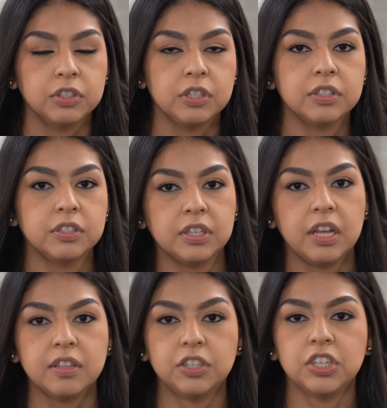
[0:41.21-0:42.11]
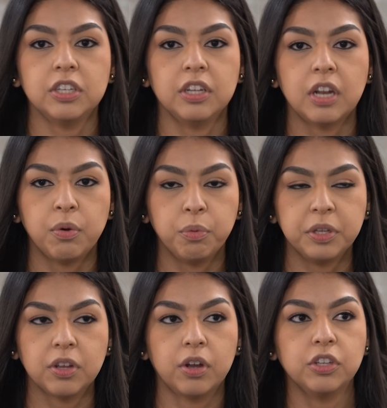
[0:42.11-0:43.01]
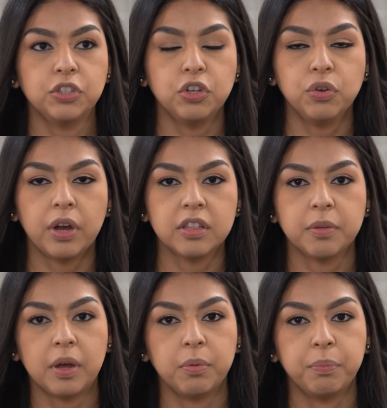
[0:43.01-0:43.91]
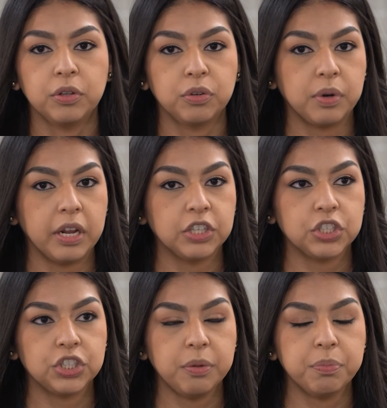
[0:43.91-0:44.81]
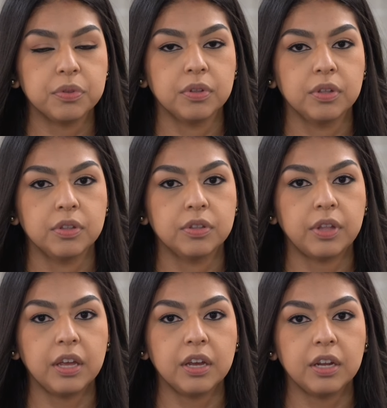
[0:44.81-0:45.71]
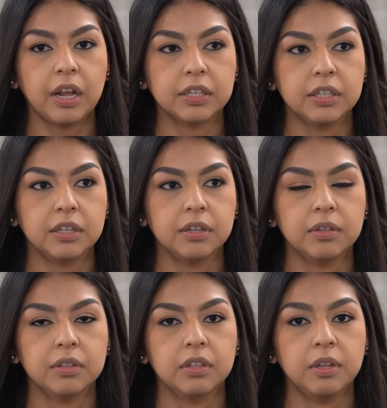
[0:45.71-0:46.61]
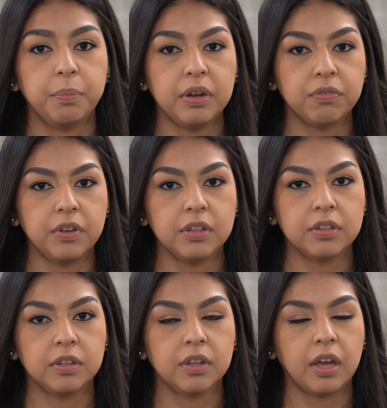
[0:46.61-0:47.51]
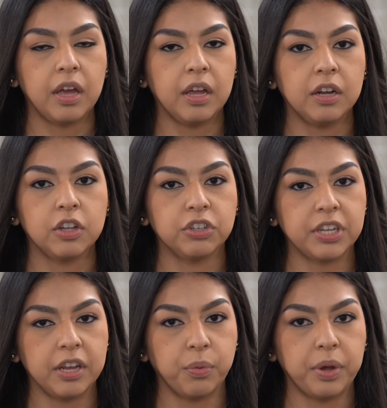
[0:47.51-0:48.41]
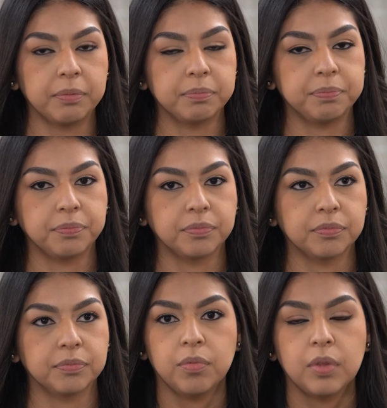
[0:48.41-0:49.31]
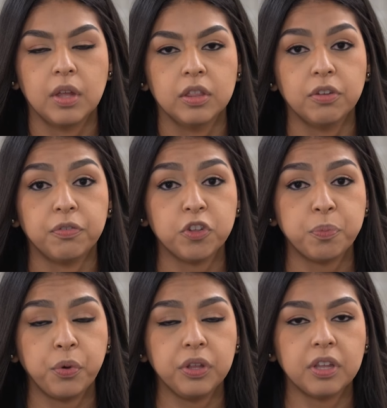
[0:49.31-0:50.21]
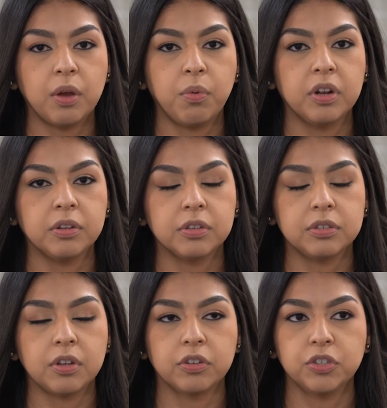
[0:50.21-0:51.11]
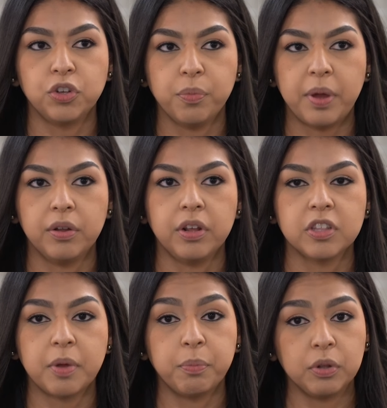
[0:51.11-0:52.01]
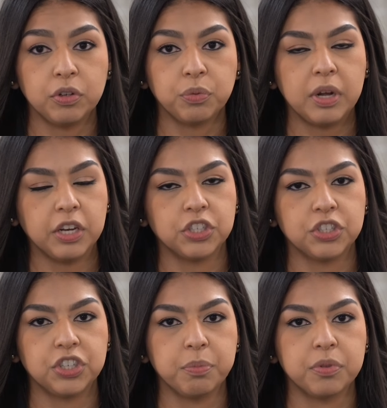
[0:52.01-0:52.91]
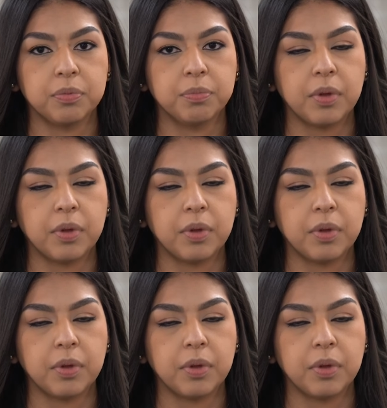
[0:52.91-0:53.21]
This is today's agenda and I will be talking to you guys about building relationships, staying connected, the benefits, and your takeaway. The first point that I want to talk to you about is about building relationships.